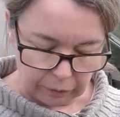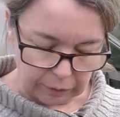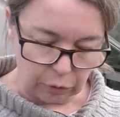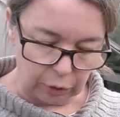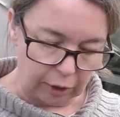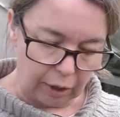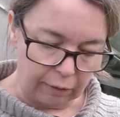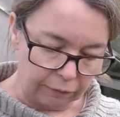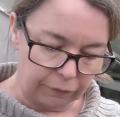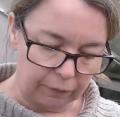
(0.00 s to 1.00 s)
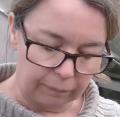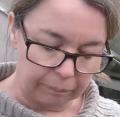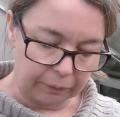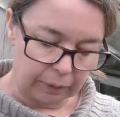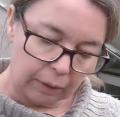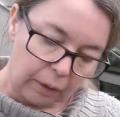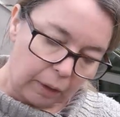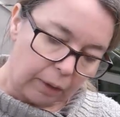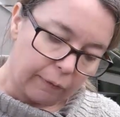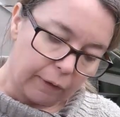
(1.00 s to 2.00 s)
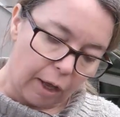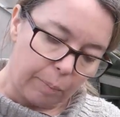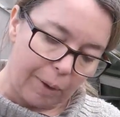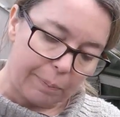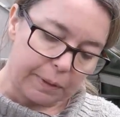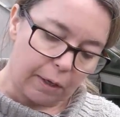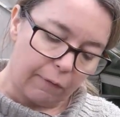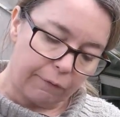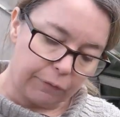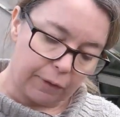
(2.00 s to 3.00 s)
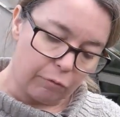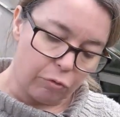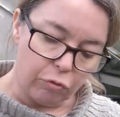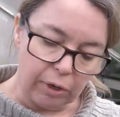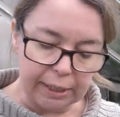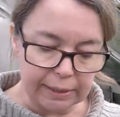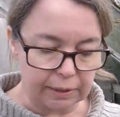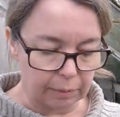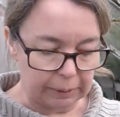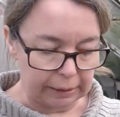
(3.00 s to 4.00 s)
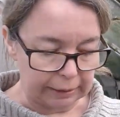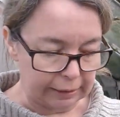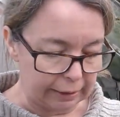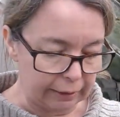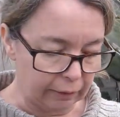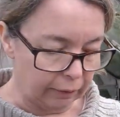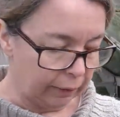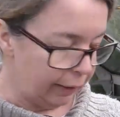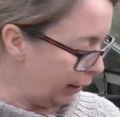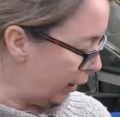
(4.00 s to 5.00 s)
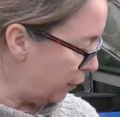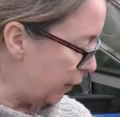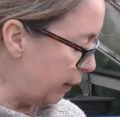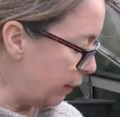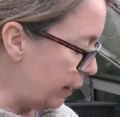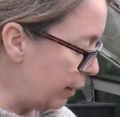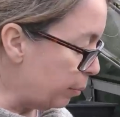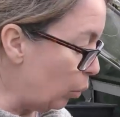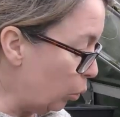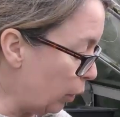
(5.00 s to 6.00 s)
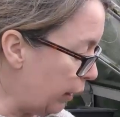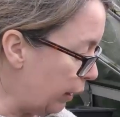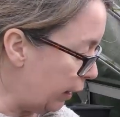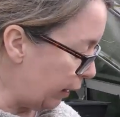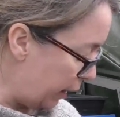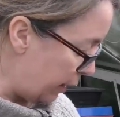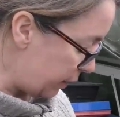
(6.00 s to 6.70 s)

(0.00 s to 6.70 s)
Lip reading: soil off, the cobwebs off, they're reasonably clean. If I think they need more cleaning as